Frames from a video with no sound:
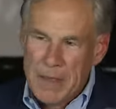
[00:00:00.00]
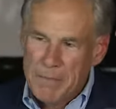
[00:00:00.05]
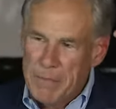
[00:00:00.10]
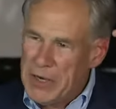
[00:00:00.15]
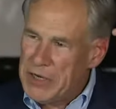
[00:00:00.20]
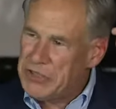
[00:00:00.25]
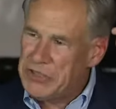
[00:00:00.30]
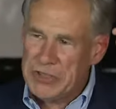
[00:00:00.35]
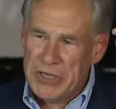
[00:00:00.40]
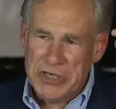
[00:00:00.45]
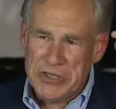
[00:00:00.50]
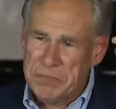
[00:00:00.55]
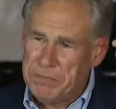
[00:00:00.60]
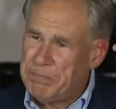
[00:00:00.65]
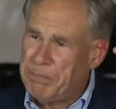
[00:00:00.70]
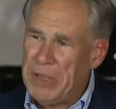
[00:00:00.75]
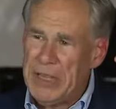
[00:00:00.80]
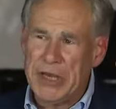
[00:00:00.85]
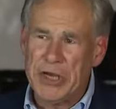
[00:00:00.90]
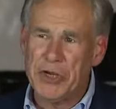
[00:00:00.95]
But it's, it's
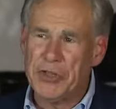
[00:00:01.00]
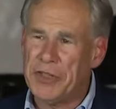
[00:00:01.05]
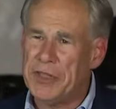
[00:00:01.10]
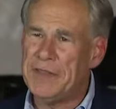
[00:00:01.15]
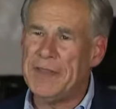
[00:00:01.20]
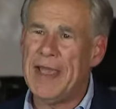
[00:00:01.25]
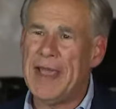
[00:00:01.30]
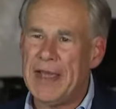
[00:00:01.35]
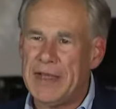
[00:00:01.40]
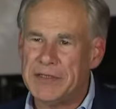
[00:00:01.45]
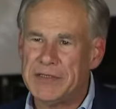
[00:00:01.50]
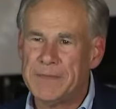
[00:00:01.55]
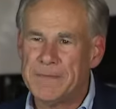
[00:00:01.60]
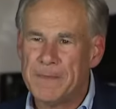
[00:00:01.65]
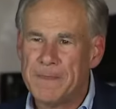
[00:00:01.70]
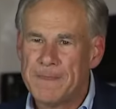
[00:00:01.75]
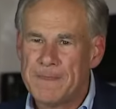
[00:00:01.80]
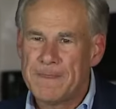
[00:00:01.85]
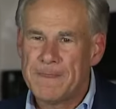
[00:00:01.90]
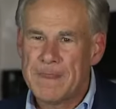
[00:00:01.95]
bigger than that,
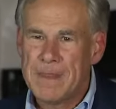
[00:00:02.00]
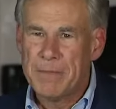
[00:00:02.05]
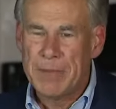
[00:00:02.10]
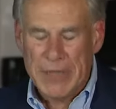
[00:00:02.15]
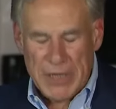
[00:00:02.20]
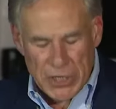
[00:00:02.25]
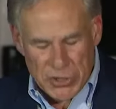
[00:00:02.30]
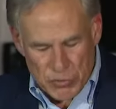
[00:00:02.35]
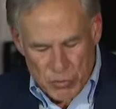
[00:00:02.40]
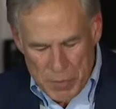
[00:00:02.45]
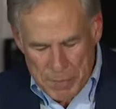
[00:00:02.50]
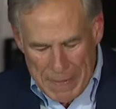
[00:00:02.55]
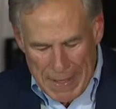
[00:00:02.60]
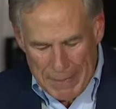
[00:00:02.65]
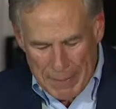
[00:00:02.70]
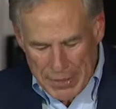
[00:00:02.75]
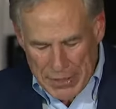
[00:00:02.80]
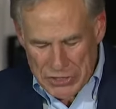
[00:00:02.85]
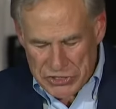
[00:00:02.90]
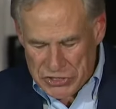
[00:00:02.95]
because
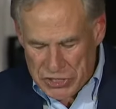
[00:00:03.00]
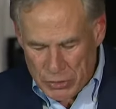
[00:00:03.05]
Republicans